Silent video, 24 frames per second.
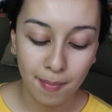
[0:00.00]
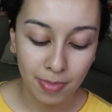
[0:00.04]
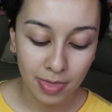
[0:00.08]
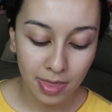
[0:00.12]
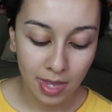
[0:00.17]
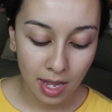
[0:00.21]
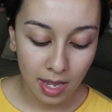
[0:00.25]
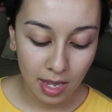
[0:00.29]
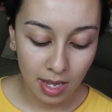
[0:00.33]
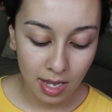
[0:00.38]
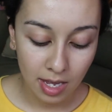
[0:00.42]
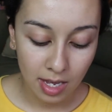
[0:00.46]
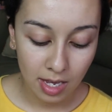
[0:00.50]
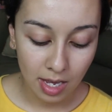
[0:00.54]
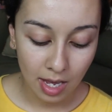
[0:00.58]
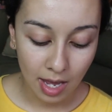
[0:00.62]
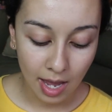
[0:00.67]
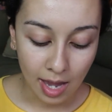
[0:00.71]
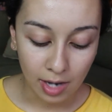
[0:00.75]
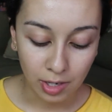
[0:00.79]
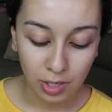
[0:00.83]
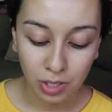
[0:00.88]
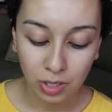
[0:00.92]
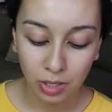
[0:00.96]
They
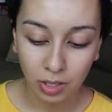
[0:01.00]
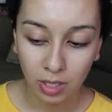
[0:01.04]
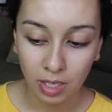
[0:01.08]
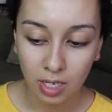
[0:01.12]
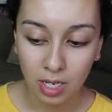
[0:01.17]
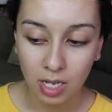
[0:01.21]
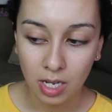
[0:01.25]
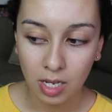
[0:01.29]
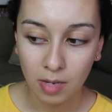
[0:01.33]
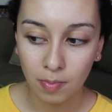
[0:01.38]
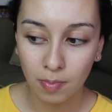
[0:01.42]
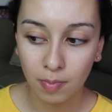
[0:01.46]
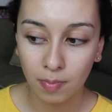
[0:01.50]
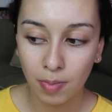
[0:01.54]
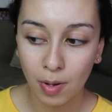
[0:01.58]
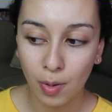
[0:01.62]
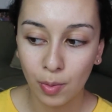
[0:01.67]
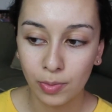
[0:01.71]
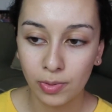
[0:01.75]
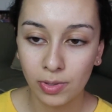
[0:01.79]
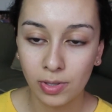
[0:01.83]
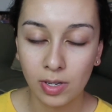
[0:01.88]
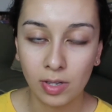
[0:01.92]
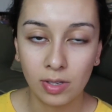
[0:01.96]
actually
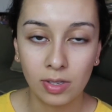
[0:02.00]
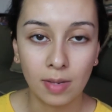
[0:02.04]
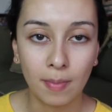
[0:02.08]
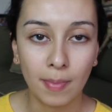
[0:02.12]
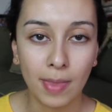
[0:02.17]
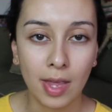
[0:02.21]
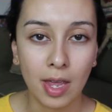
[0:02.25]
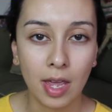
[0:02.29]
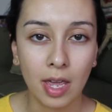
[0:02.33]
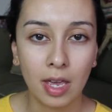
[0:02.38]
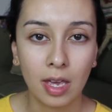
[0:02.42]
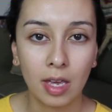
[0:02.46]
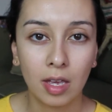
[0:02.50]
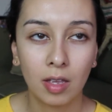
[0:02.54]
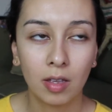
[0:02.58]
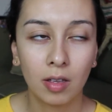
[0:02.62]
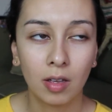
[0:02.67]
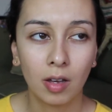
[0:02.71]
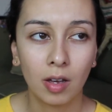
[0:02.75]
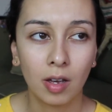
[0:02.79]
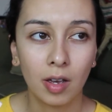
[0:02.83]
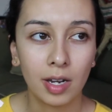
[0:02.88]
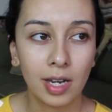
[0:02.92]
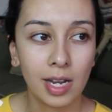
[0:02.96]
posted something
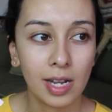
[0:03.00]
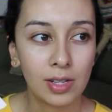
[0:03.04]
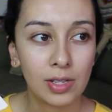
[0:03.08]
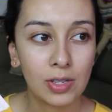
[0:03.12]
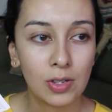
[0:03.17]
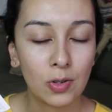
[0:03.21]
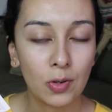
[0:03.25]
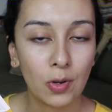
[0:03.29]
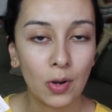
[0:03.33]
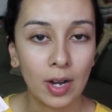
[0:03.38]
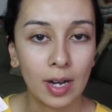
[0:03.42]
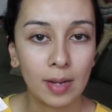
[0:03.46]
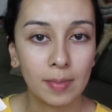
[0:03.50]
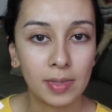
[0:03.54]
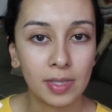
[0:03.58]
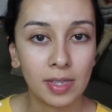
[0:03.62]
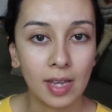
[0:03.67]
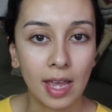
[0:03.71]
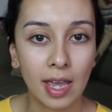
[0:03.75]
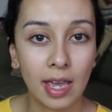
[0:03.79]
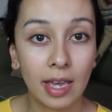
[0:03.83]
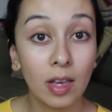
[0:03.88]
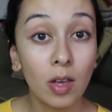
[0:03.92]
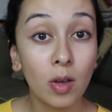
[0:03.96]
on Instagram
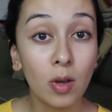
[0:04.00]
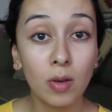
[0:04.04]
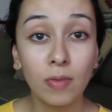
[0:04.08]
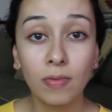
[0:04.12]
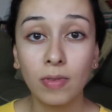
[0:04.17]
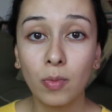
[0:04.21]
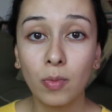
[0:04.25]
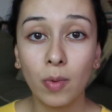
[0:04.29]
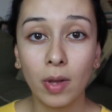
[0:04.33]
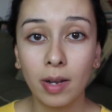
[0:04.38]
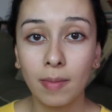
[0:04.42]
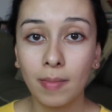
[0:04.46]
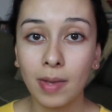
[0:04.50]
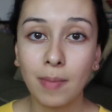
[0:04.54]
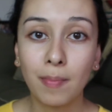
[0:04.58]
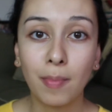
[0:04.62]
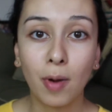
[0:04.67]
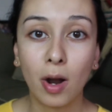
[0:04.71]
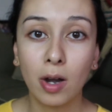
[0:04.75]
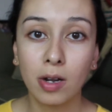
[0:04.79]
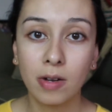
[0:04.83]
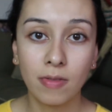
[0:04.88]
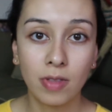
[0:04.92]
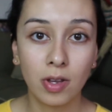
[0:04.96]
saying, oh, want to be
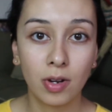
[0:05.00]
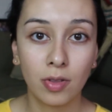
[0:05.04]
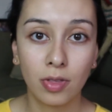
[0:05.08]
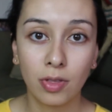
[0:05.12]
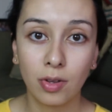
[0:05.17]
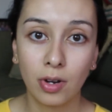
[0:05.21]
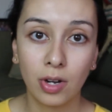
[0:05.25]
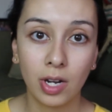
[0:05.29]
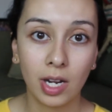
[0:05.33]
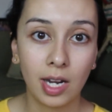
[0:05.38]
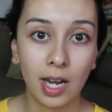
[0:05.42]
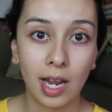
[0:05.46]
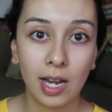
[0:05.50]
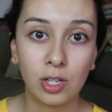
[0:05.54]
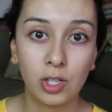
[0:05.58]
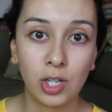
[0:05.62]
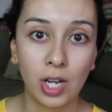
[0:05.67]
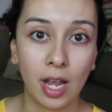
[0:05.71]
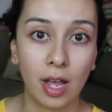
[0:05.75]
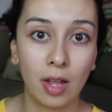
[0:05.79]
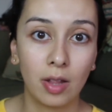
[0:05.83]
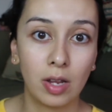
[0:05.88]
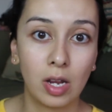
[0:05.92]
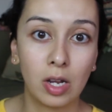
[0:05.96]
part of their 30-day
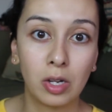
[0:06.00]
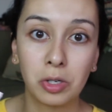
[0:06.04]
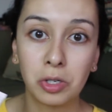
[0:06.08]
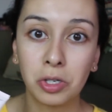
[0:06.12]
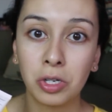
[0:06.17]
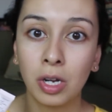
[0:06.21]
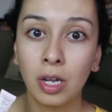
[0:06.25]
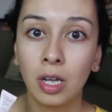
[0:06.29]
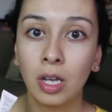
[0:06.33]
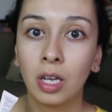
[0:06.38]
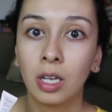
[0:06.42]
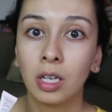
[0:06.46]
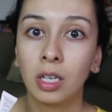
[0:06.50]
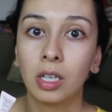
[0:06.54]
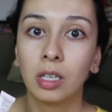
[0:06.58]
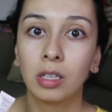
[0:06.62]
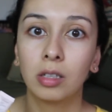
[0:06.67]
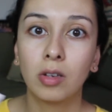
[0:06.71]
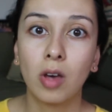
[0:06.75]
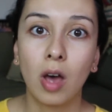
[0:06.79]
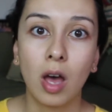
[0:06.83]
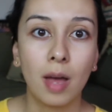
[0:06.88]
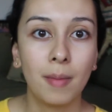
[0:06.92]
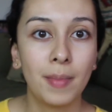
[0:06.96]
challenge,
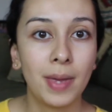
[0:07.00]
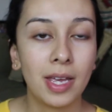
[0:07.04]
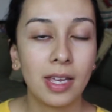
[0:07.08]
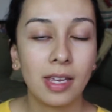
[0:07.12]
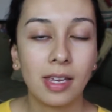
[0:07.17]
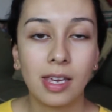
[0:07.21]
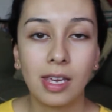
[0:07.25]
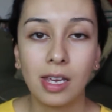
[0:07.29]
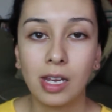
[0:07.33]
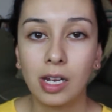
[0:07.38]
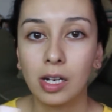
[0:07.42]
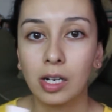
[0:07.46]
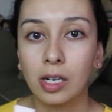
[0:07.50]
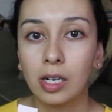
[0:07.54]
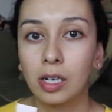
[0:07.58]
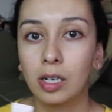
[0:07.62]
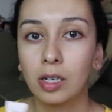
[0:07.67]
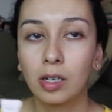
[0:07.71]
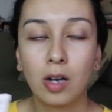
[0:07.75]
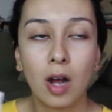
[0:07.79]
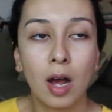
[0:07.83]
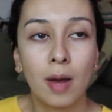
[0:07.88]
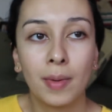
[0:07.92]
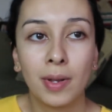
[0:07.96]
comment
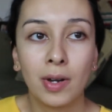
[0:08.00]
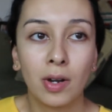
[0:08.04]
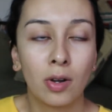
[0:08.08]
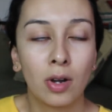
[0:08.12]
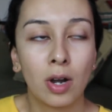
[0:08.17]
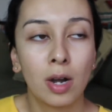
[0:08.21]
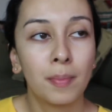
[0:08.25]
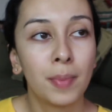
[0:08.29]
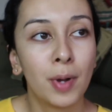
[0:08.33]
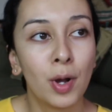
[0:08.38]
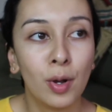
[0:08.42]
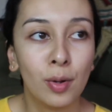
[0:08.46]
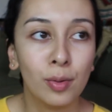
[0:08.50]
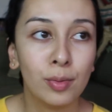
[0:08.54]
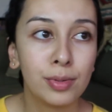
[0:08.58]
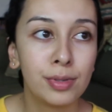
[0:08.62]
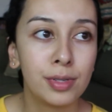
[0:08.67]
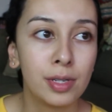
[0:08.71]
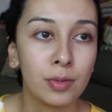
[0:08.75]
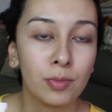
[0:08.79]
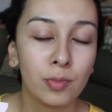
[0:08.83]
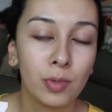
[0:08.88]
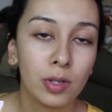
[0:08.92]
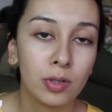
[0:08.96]
here, comment on our
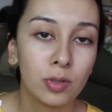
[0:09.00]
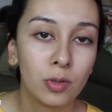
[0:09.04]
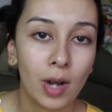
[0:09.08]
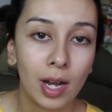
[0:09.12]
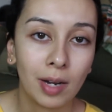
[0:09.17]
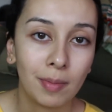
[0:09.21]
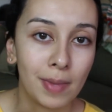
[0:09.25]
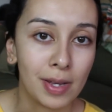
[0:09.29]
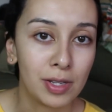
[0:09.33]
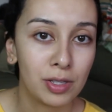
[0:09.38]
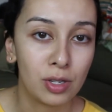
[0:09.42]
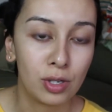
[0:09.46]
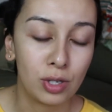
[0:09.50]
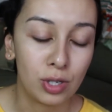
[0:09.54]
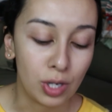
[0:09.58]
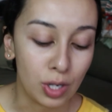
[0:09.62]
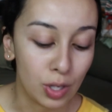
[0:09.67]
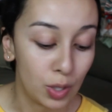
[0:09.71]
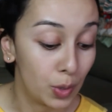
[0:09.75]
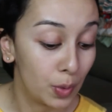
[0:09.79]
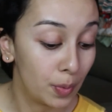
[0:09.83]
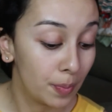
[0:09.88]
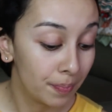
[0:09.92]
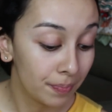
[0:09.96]
post, and we'll direct message
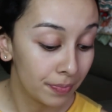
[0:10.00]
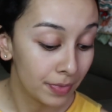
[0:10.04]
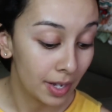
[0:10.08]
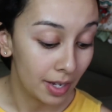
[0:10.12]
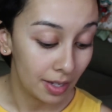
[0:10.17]
you.